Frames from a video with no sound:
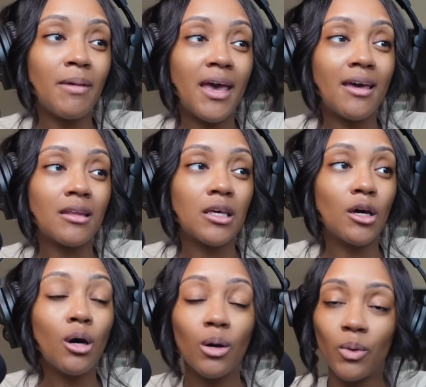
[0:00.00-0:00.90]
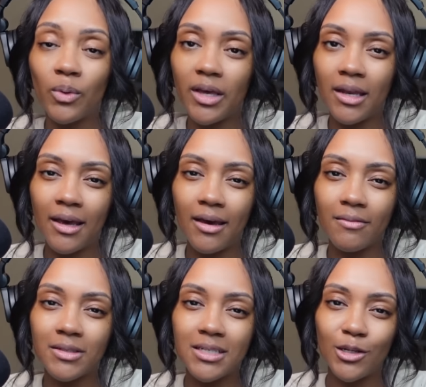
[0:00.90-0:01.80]
and go and have
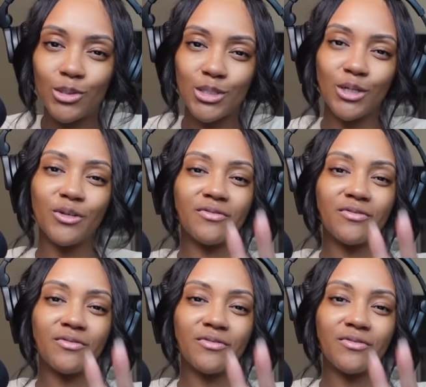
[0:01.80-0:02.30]
the day you deserve.